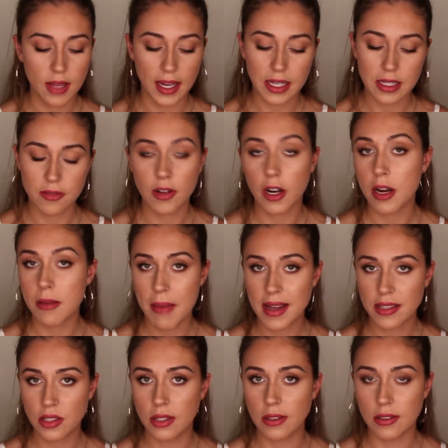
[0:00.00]
Like, it's very
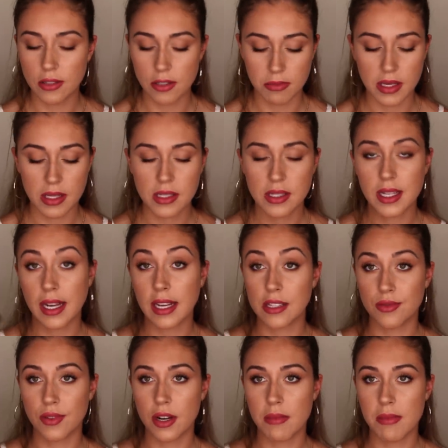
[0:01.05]
masculine to me. This scent
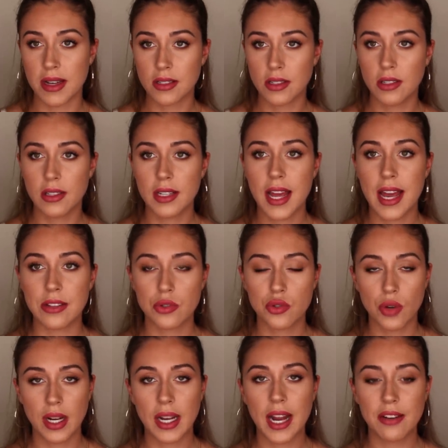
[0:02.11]
is very masculine, and
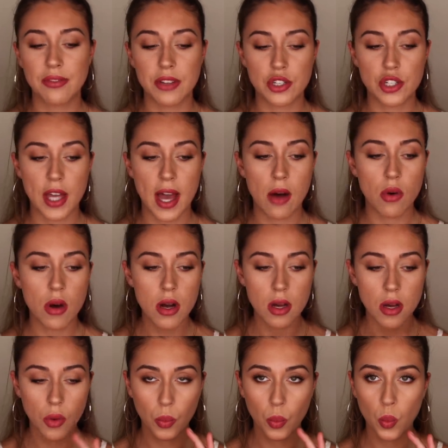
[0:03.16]
straight out of the shower,